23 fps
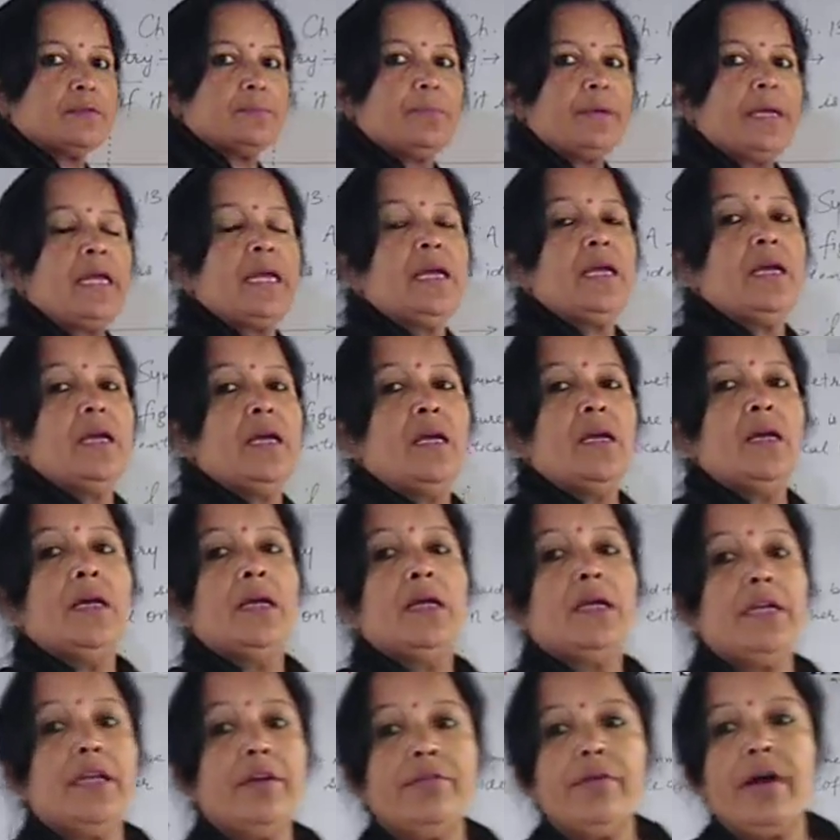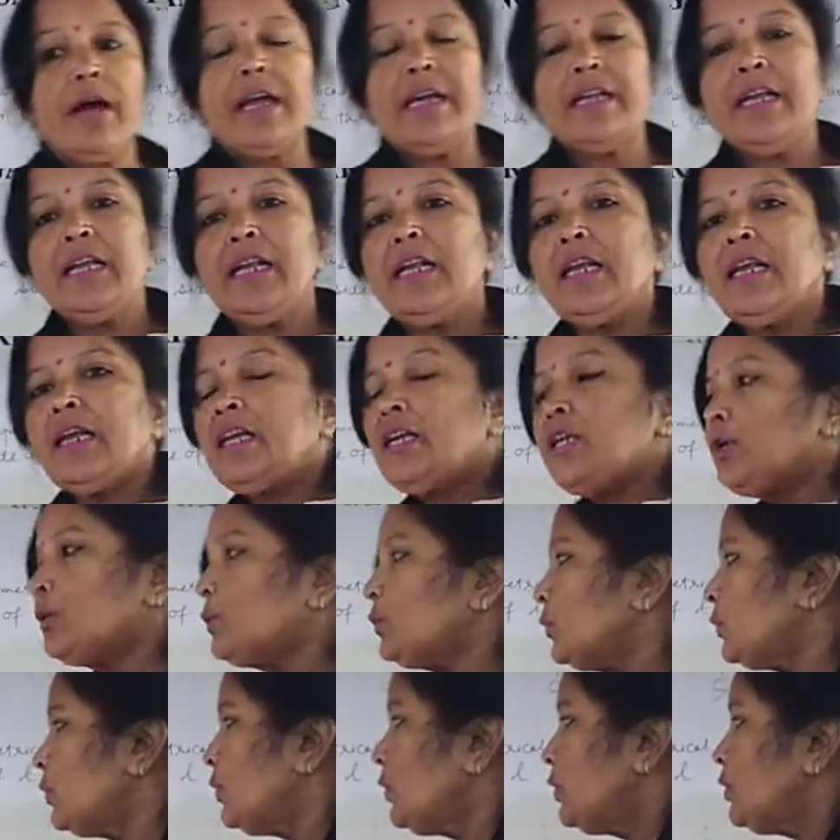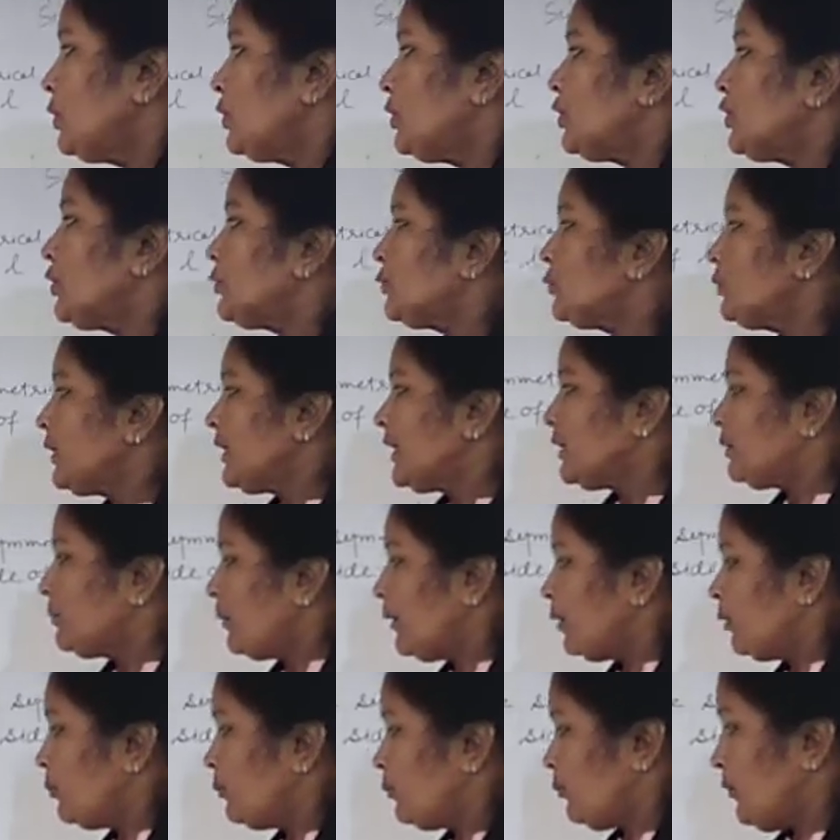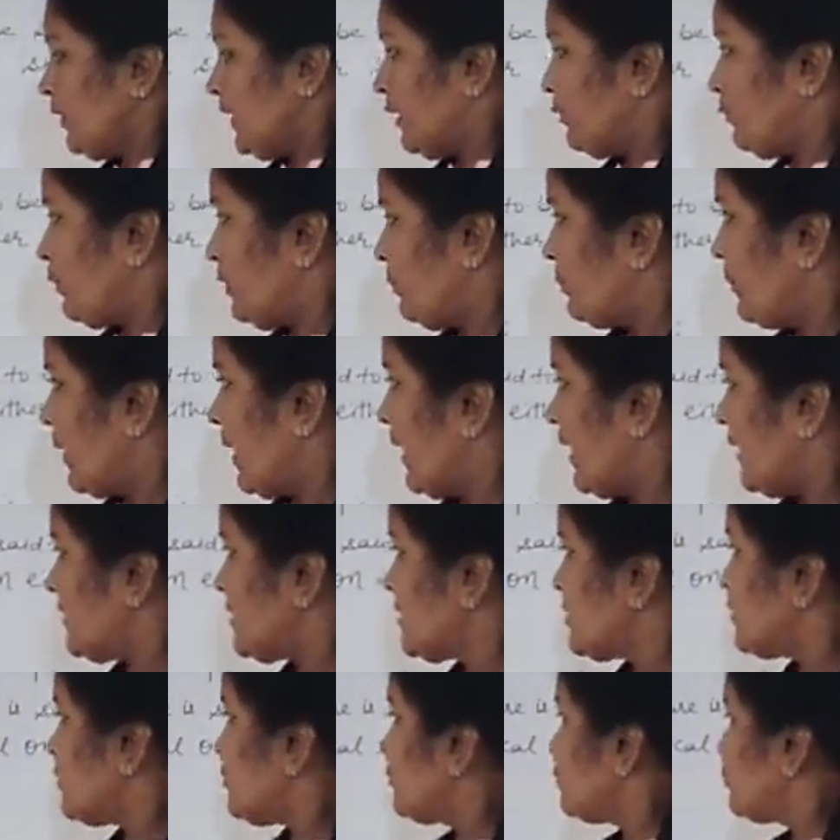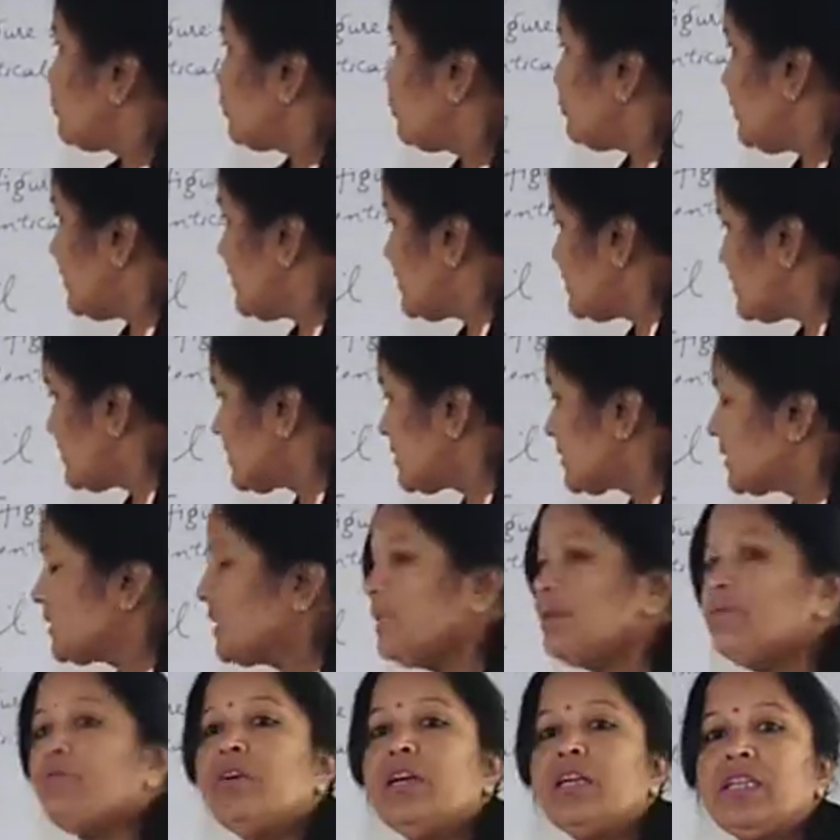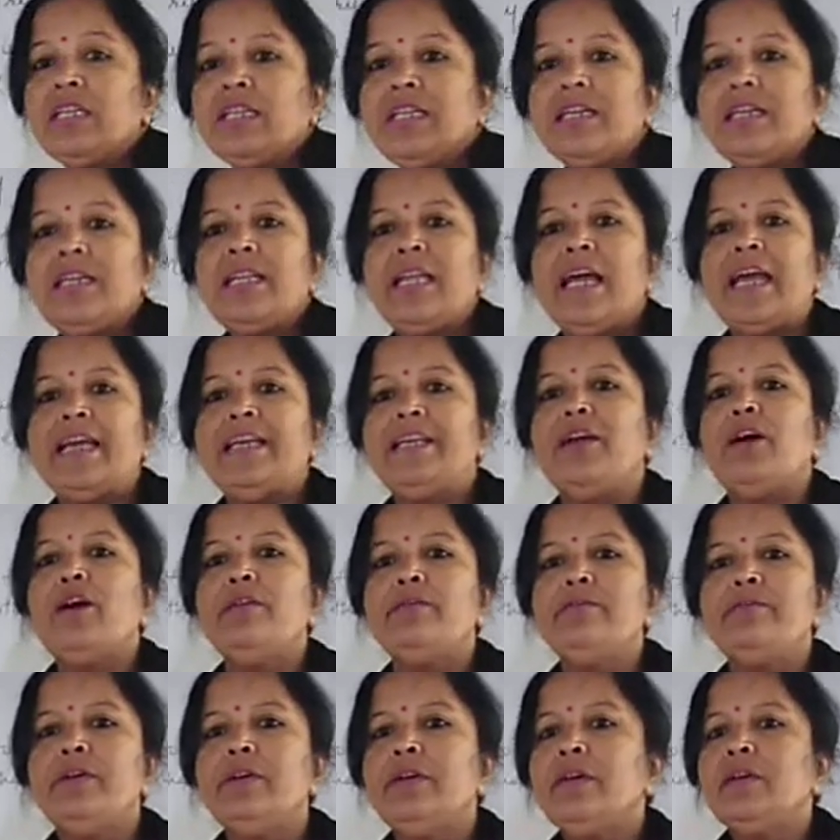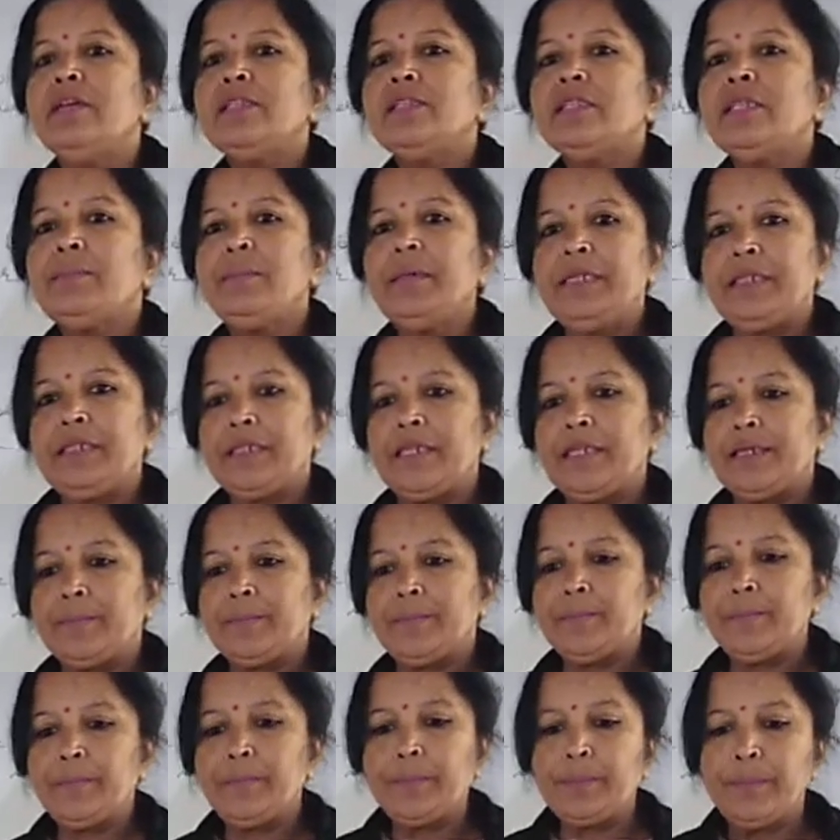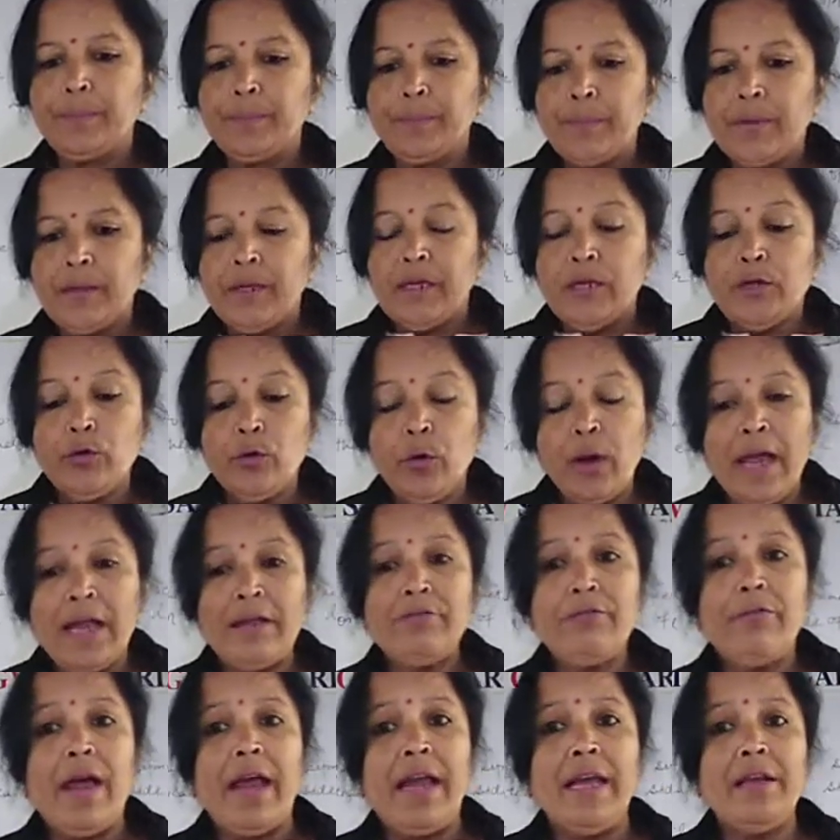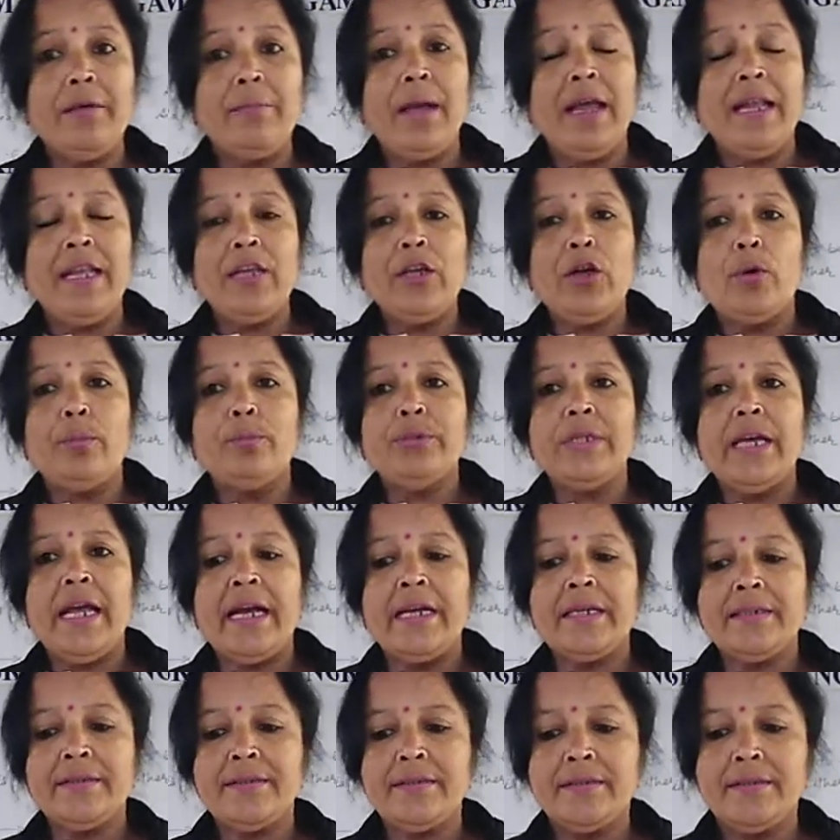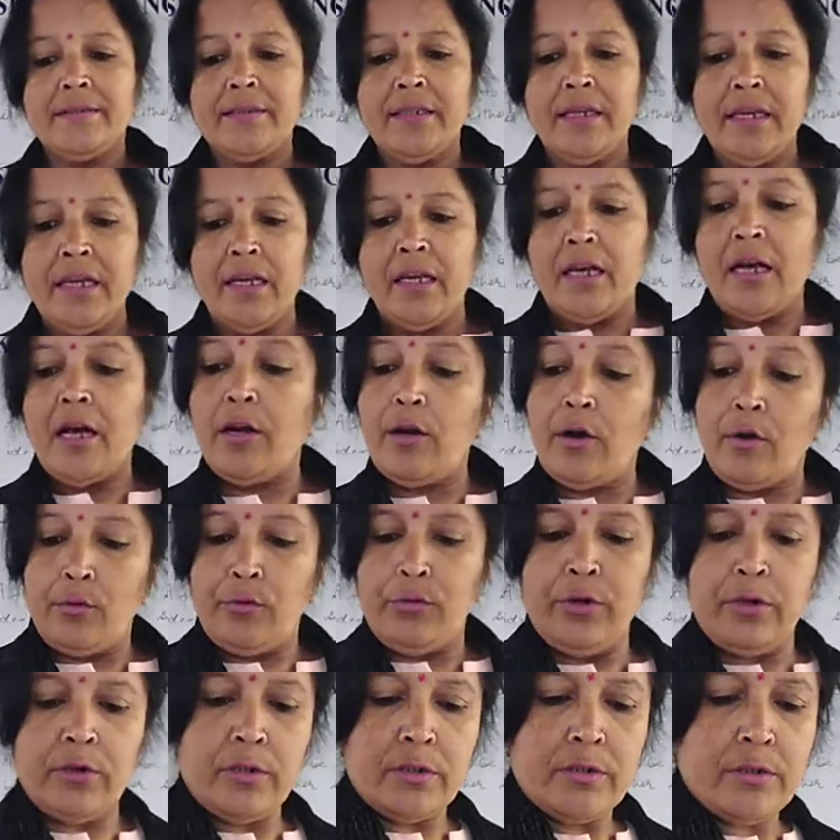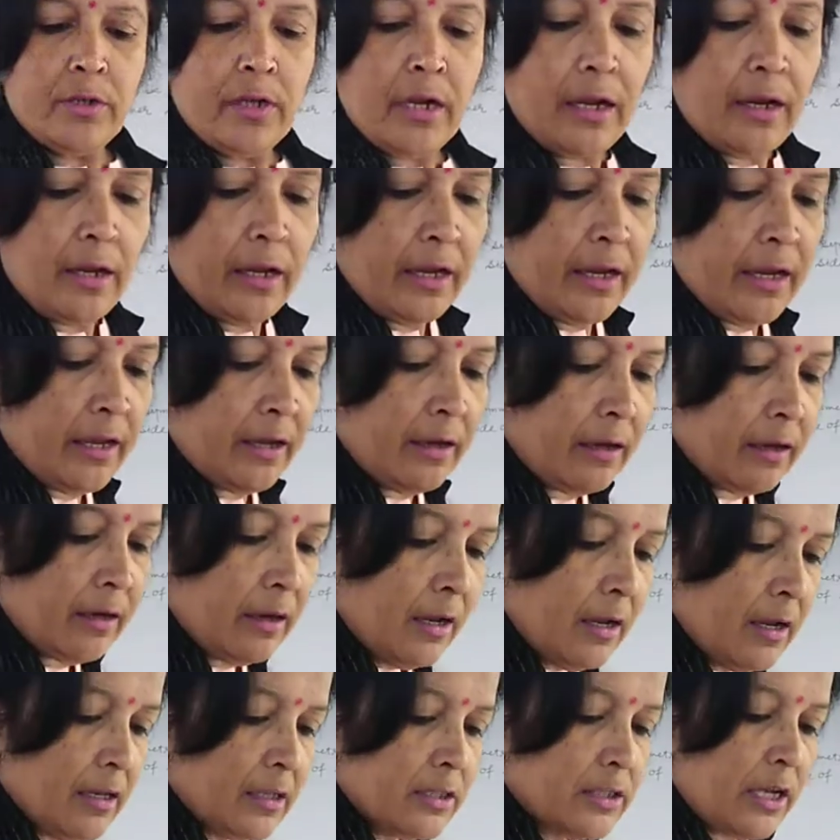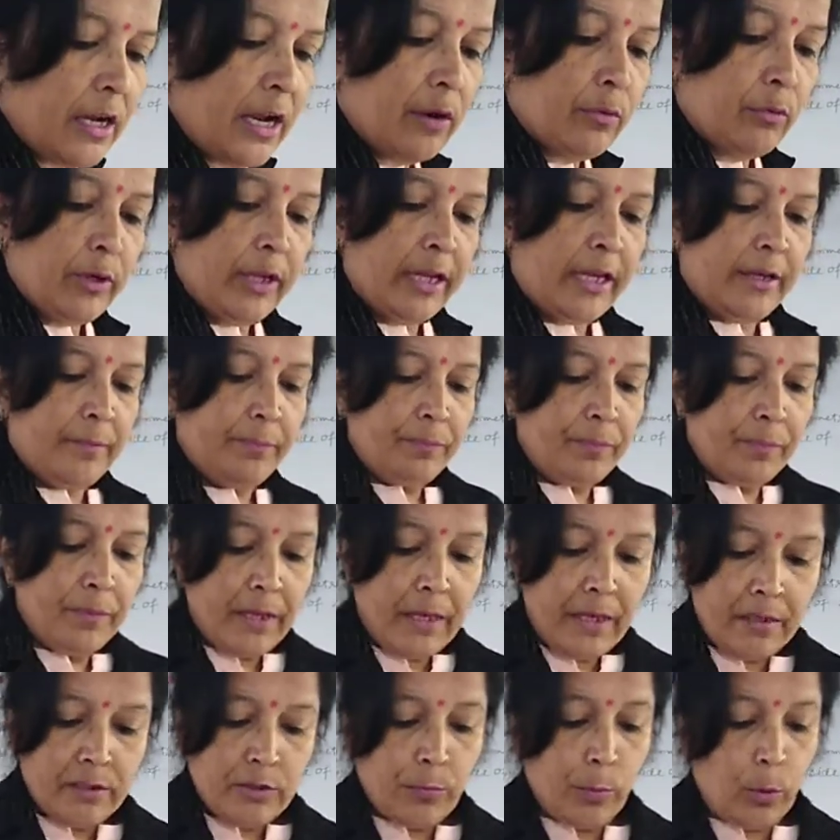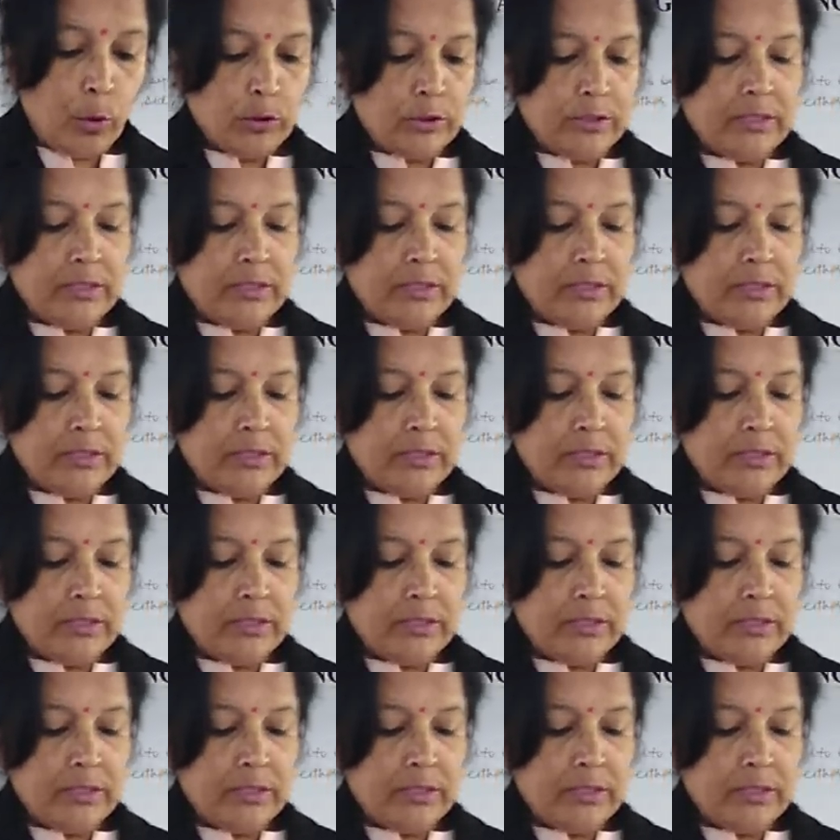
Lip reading: being divided into two equal parts due to this vertical line of symmetry. You can find many objects around your surrounding. Suppose